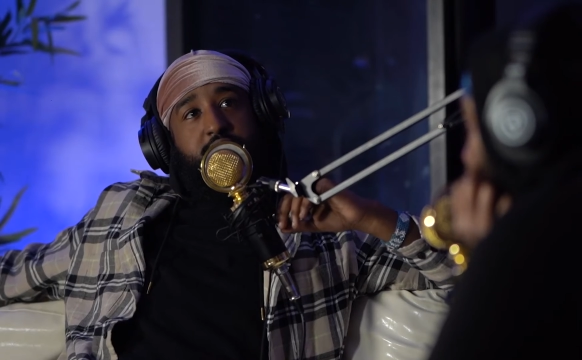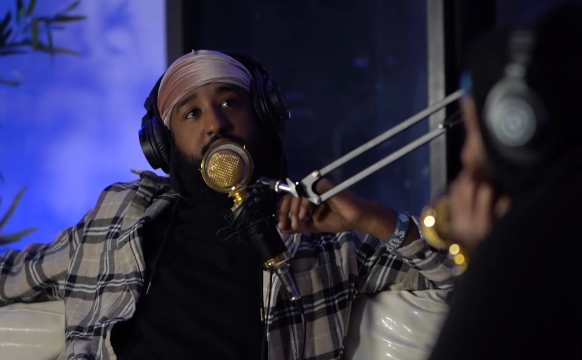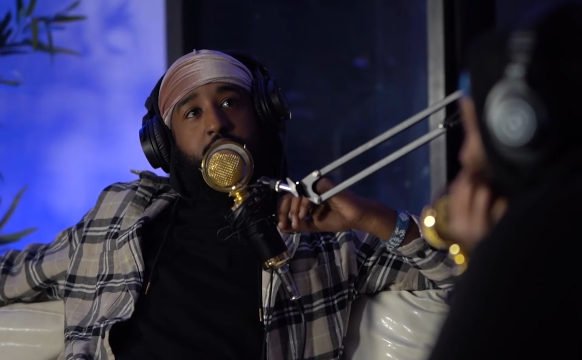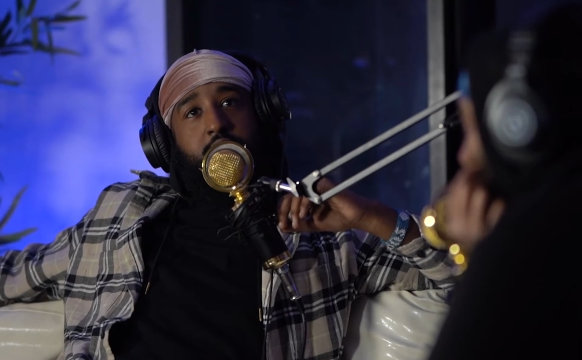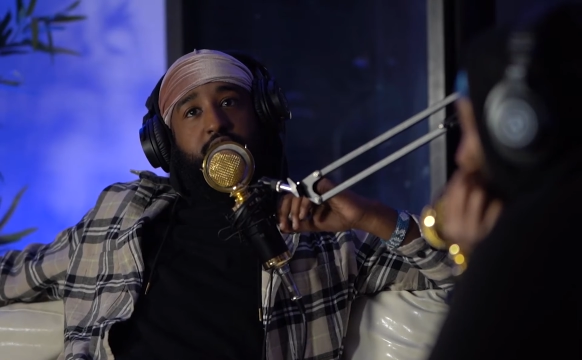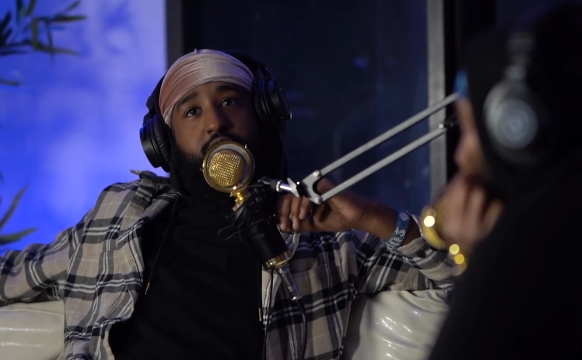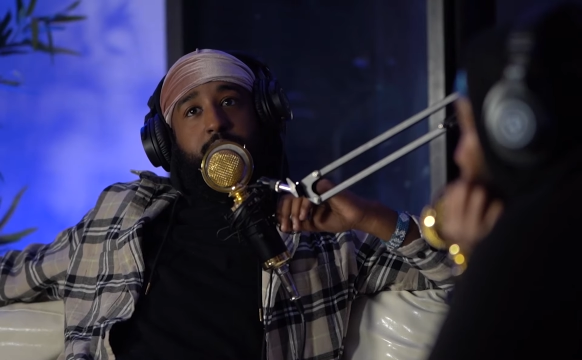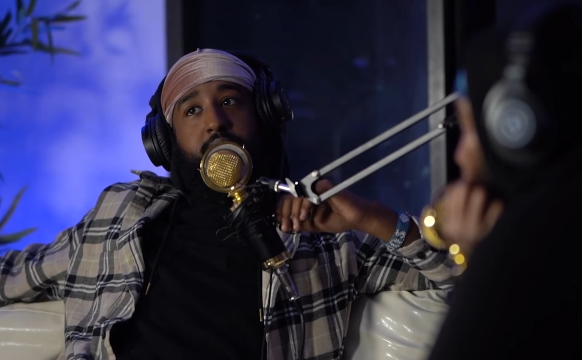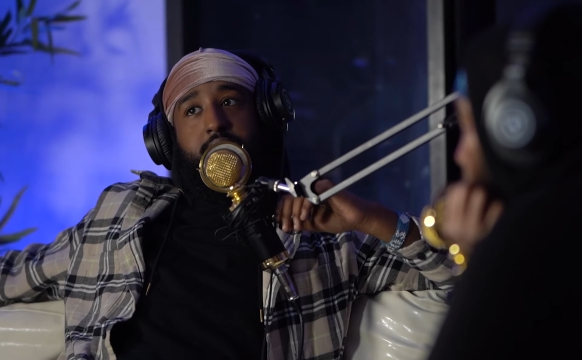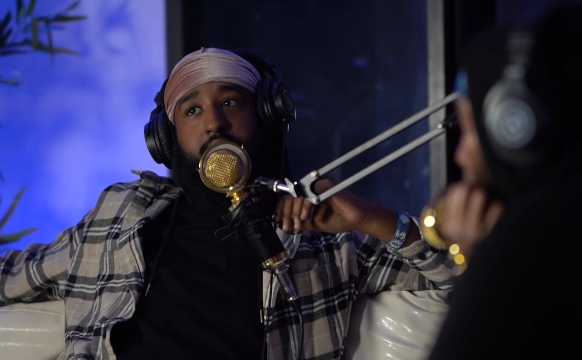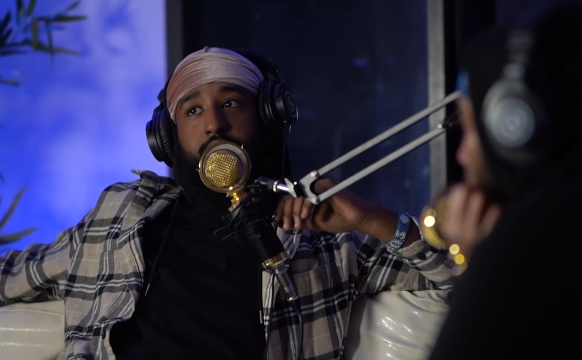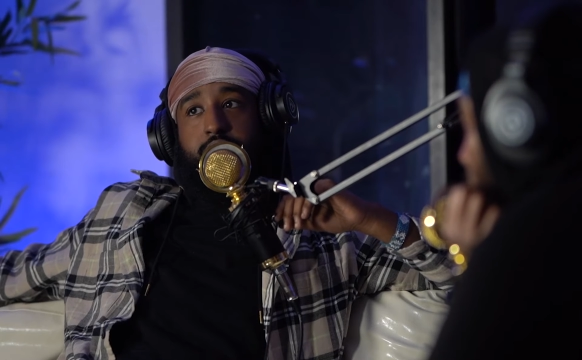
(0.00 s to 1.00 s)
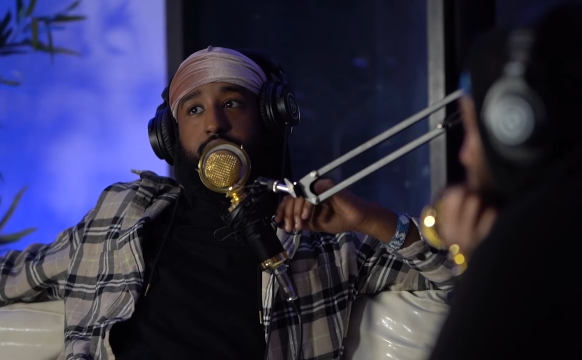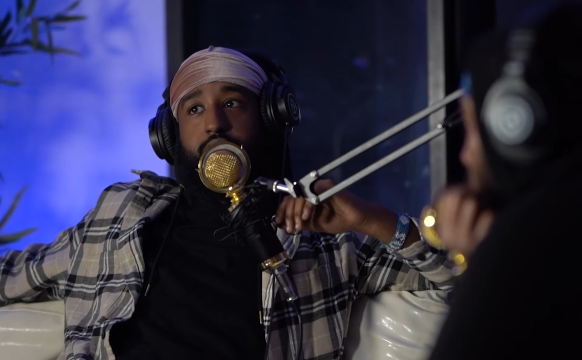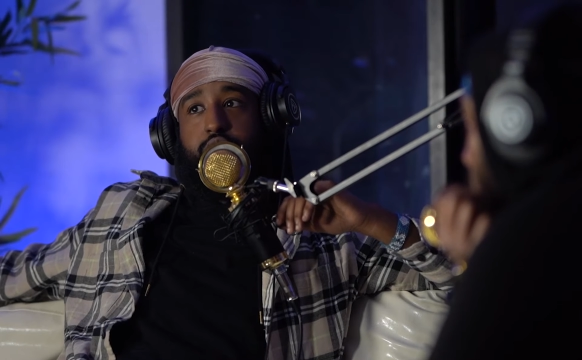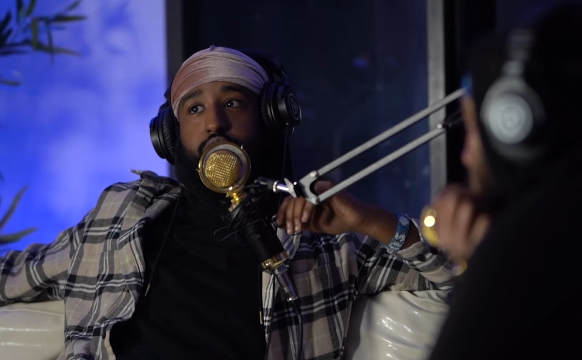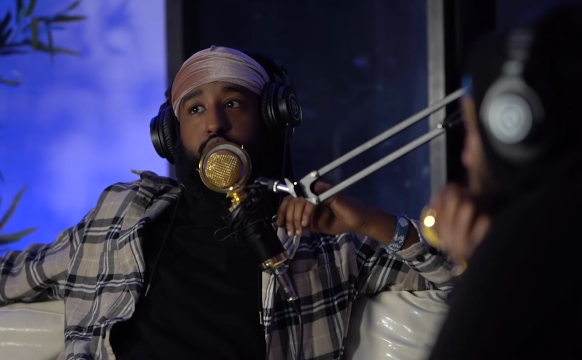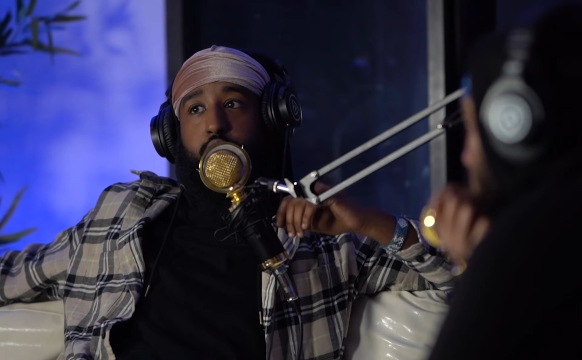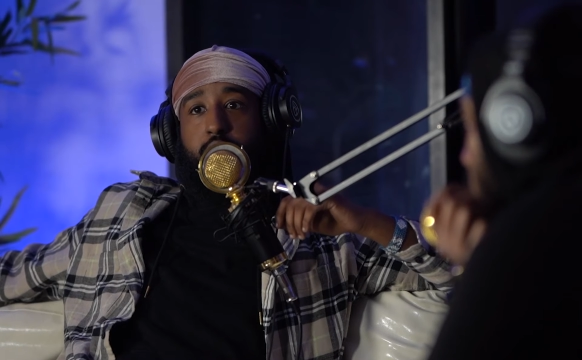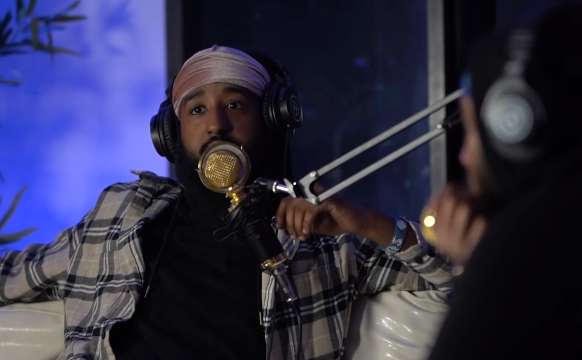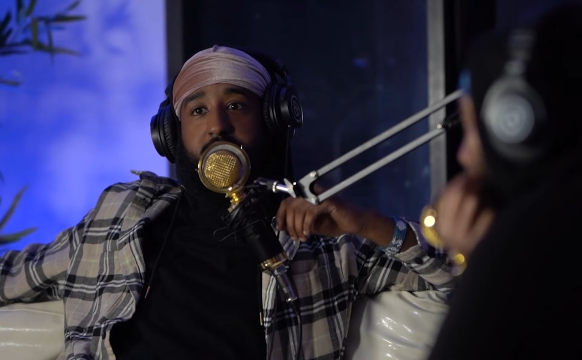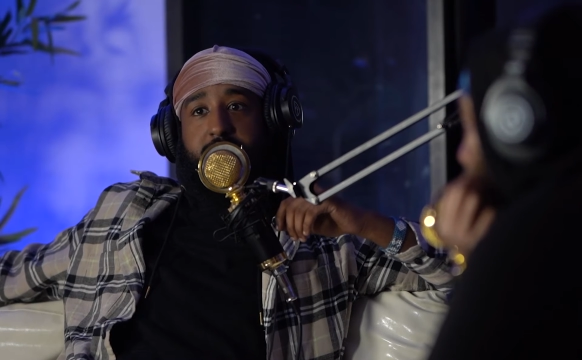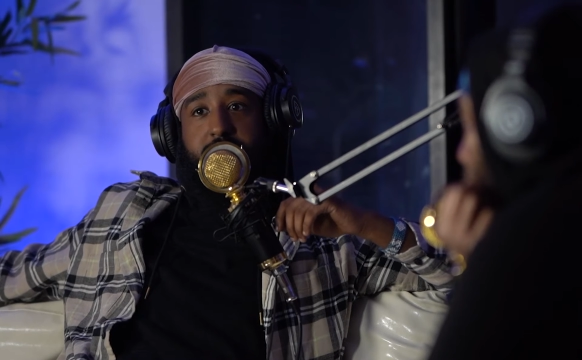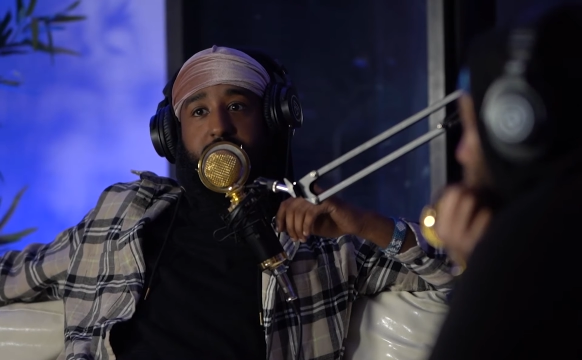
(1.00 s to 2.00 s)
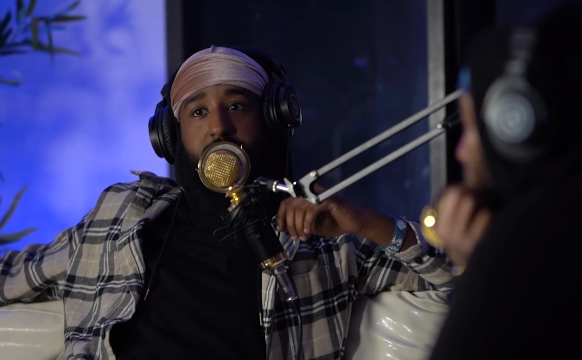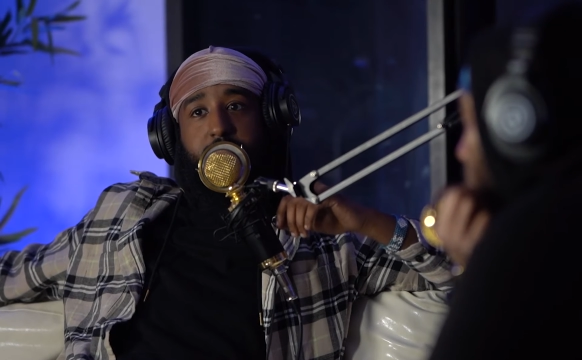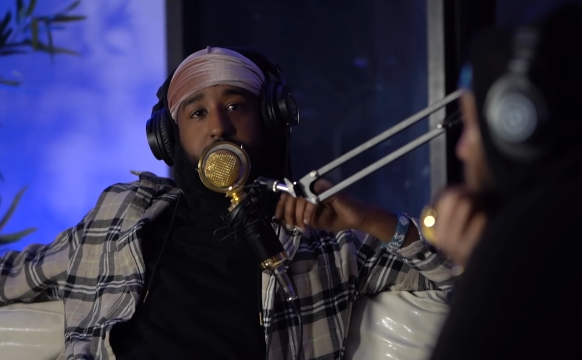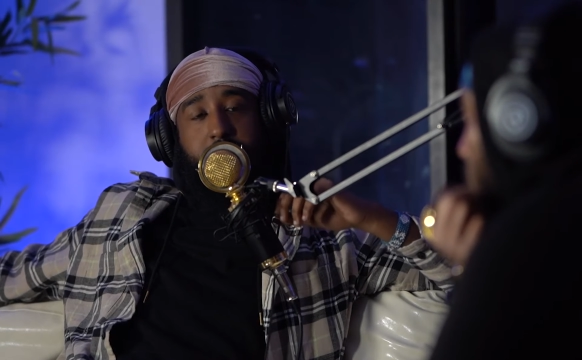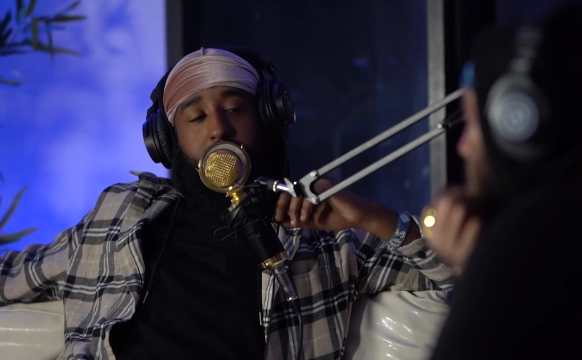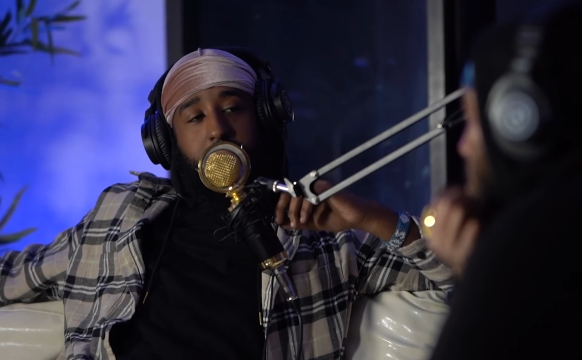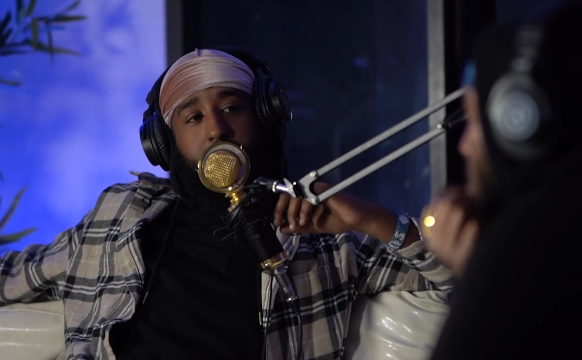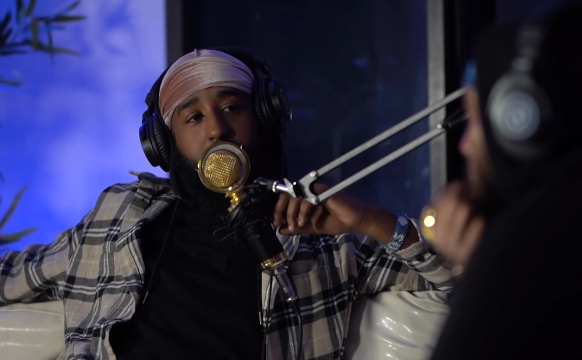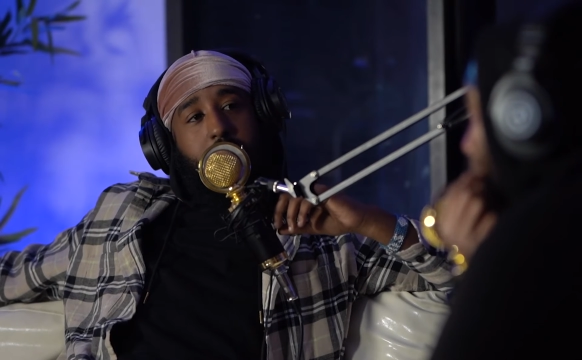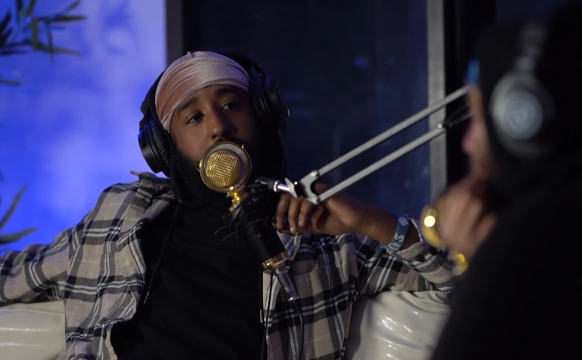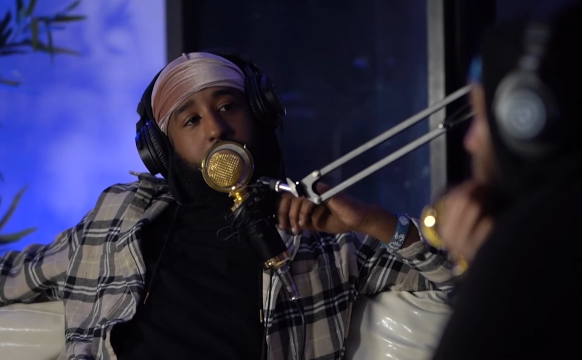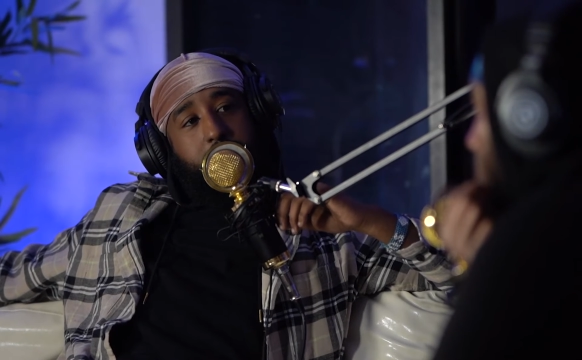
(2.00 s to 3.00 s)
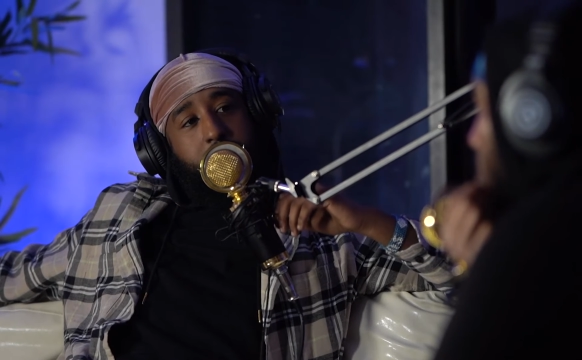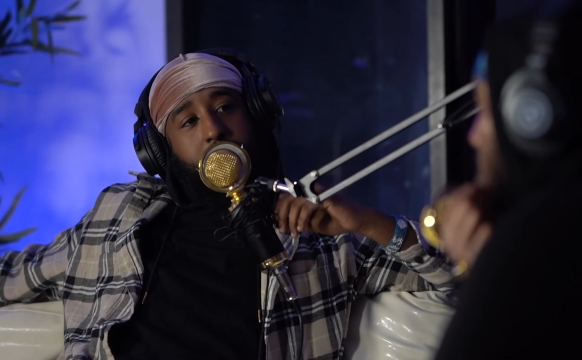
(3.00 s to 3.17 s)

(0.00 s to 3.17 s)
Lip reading: of failure for me is showcasing something that you're not.